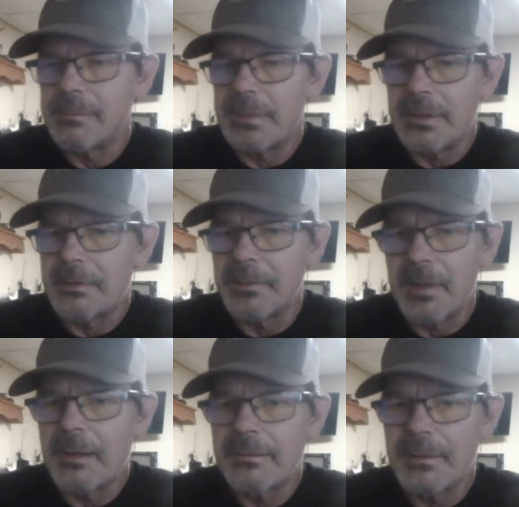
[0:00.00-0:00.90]
It might be
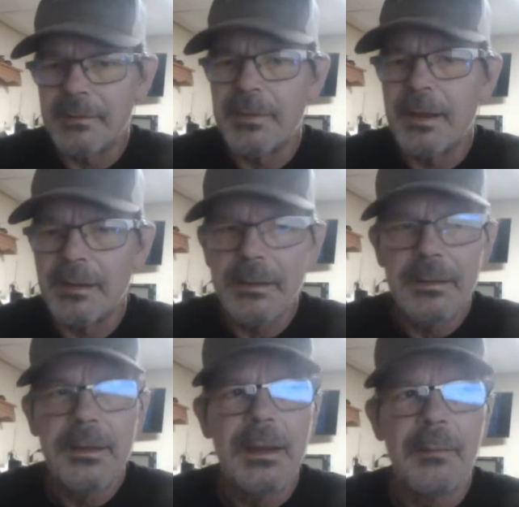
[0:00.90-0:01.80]
less. Hi, Len. How
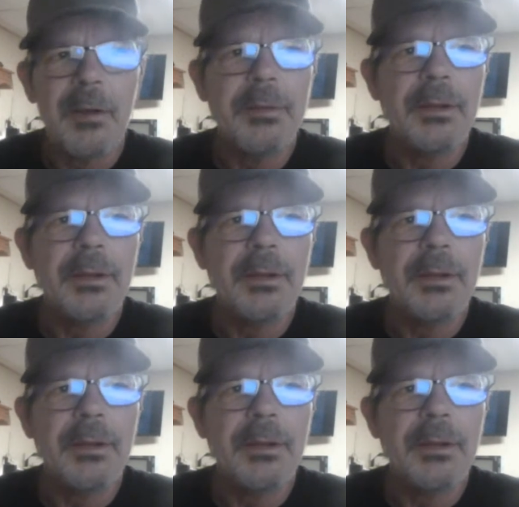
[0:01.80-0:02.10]
we doing?